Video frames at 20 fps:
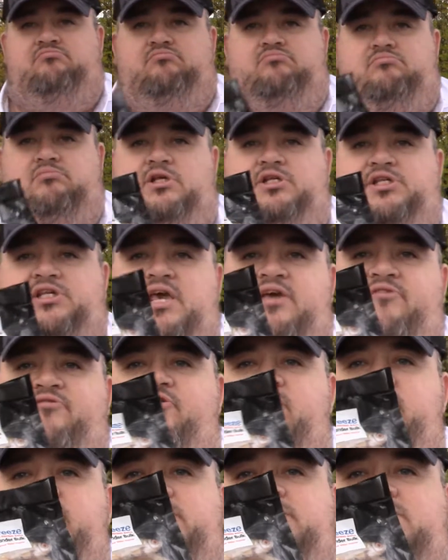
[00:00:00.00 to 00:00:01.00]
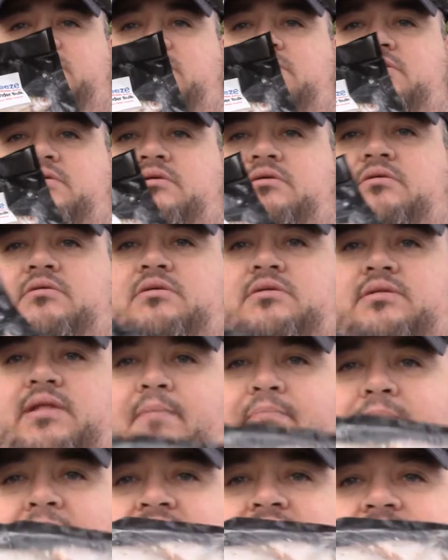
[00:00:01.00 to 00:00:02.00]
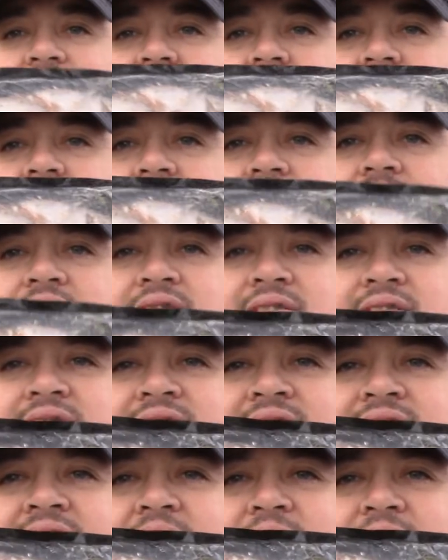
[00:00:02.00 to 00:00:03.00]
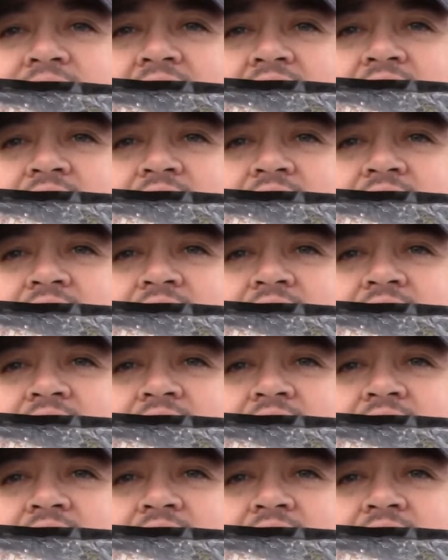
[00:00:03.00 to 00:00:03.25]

the Sea Freeze dead baits. There we go.